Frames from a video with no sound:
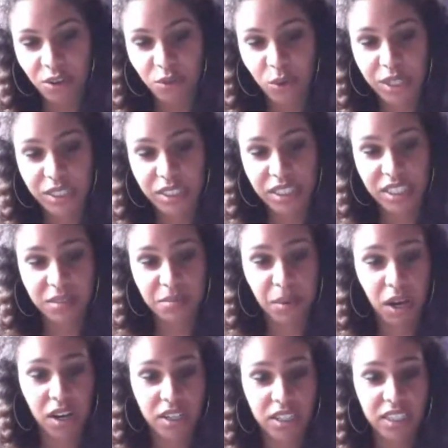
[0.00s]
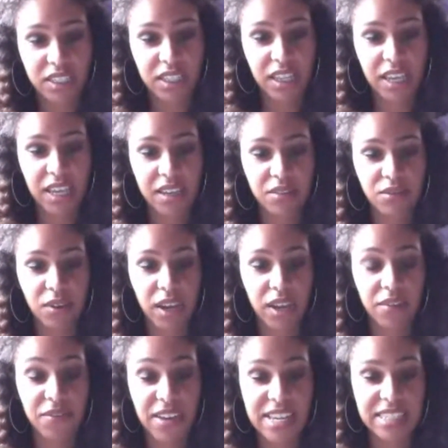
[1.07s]
Royce's body lay
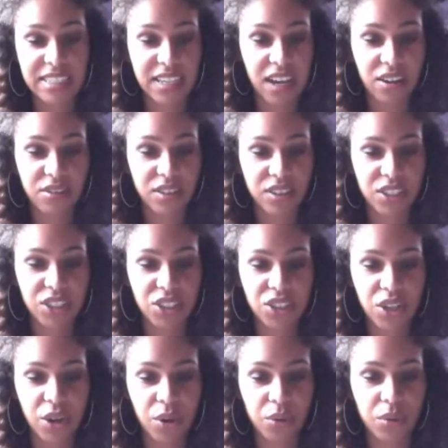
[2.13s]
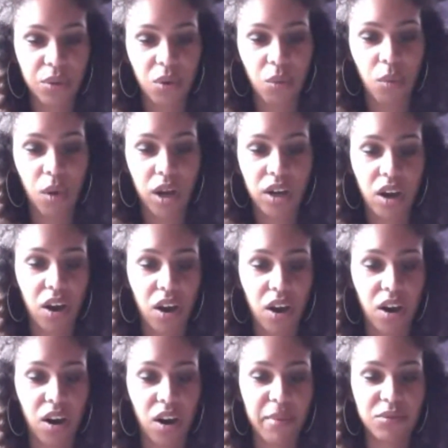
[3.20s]
face down in the snow, one
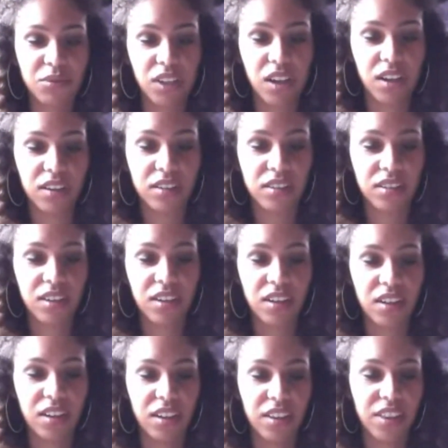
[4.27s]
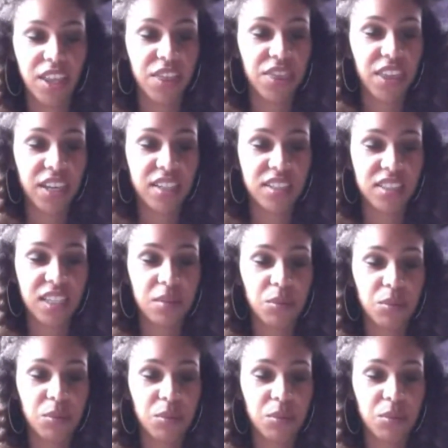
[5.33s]
arm outflung. The thick
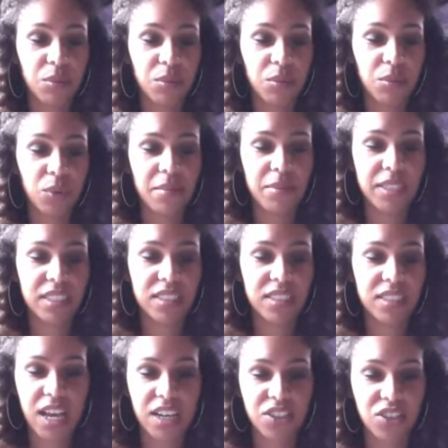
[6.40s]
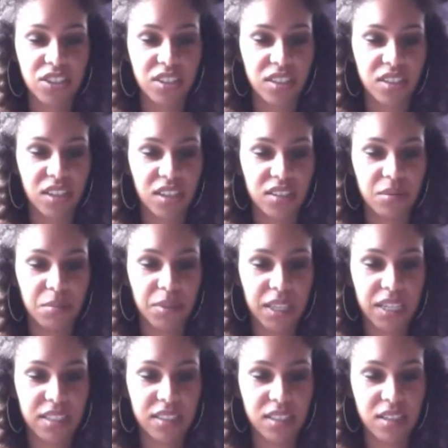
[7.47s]
sable cloak had been slashed in a
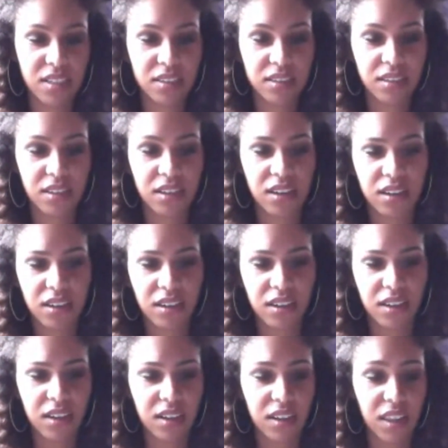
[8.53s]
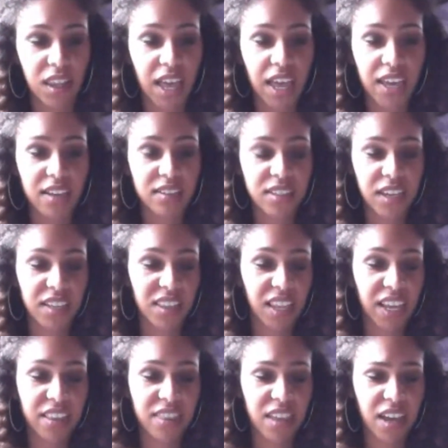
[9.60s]
dozen places. Lying
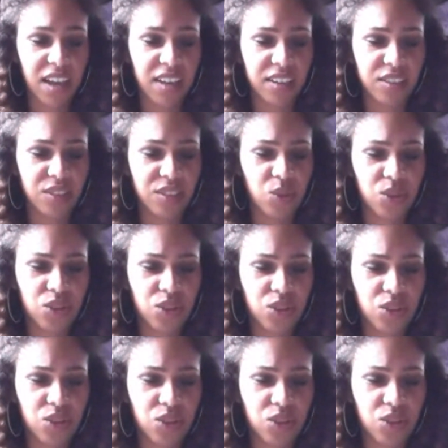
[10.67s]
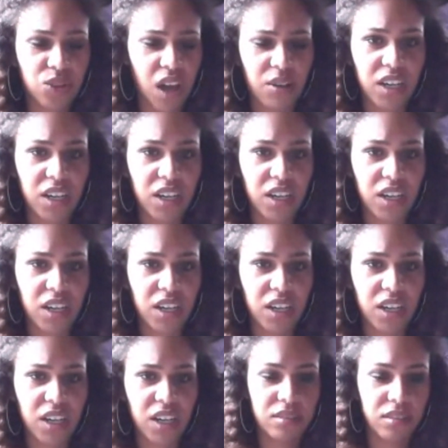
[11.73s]
dead like that, you saw how young
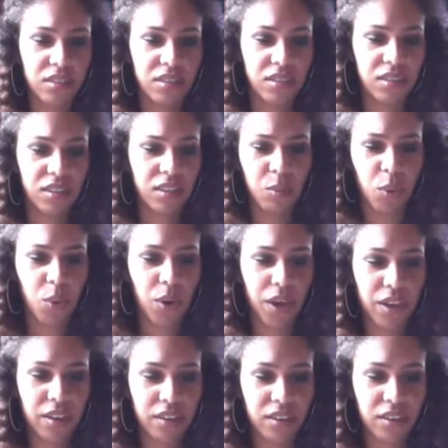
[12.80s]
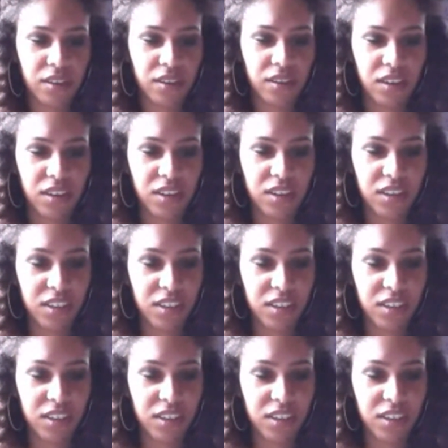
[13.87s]
he was. A boy.